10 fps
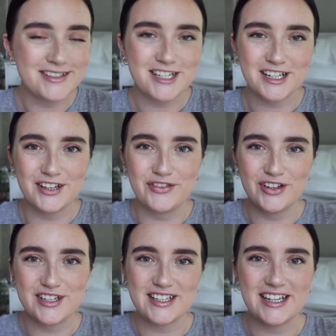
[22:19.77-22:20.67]
Check the
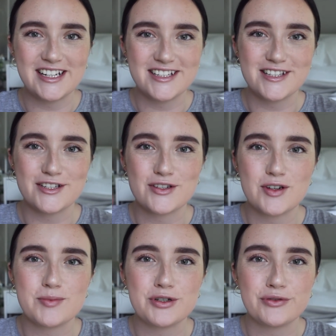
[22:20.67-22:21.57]
first line in the
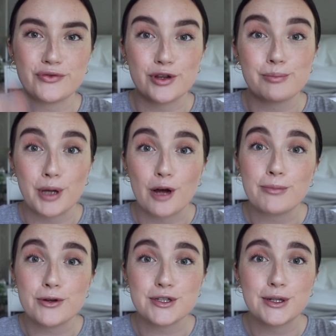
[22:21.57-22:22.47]
description for the blog
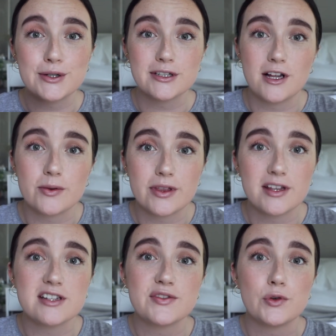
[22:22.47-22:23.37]
post that goes along with
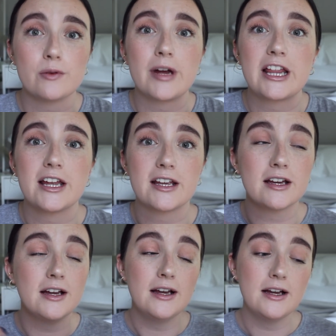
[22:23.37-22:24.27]
this for my like
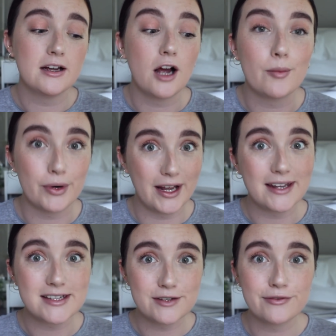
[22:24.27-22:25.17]

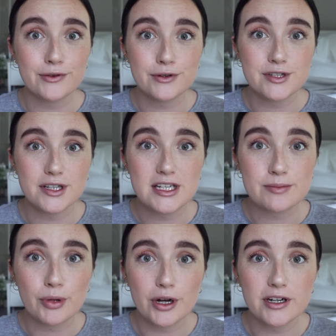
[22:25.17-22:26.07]
comprehensive thoughts on these
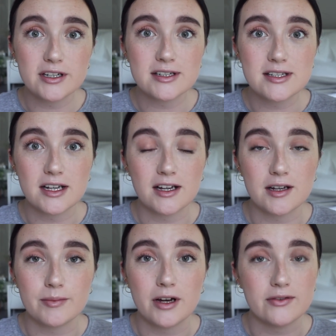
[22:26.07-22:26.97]
products.
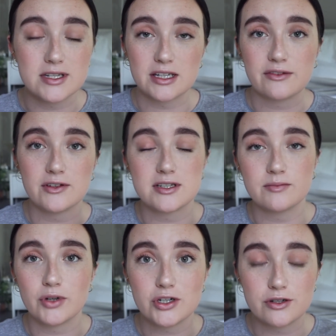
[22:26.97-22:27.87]
Obviously first
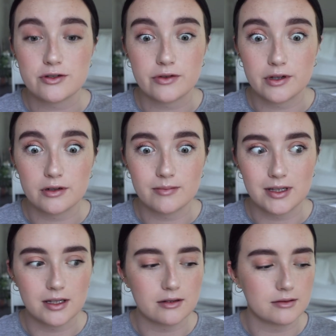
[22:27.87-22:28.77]
impressions are a little
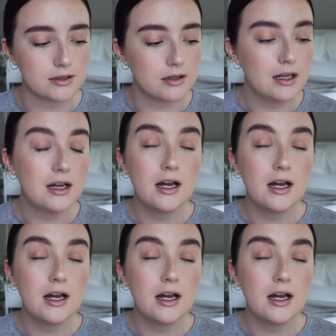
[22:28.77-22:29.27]
bit like, well,